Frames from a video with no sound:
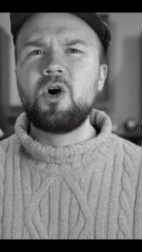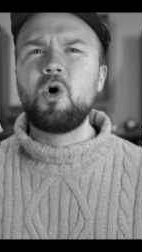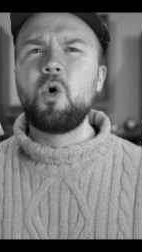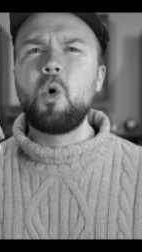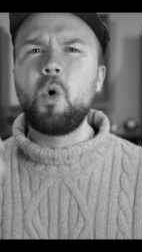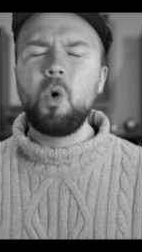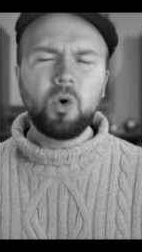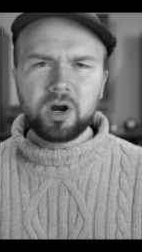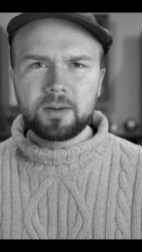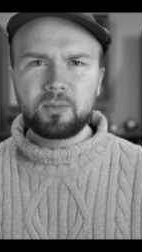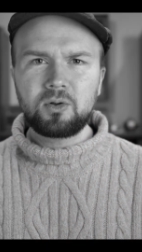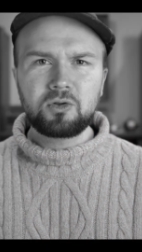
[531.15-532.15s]

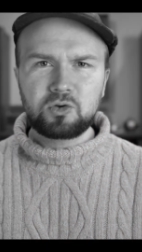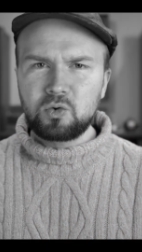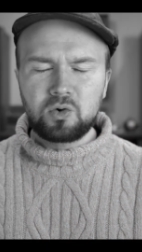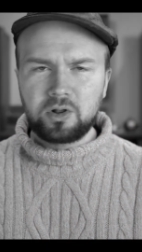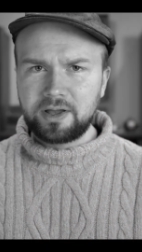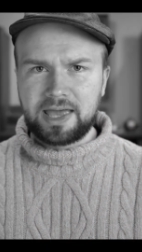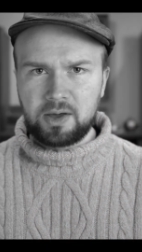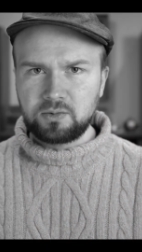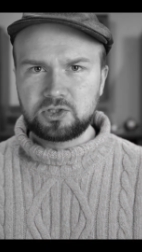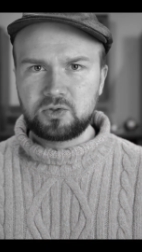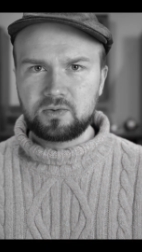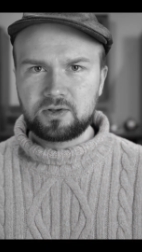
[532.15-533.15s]
horrible Google account
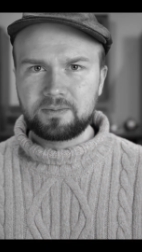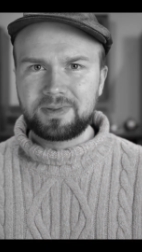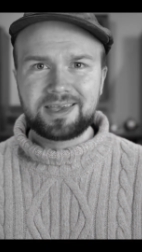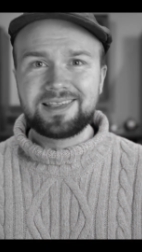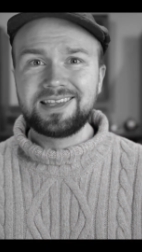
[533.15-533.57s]
chooser because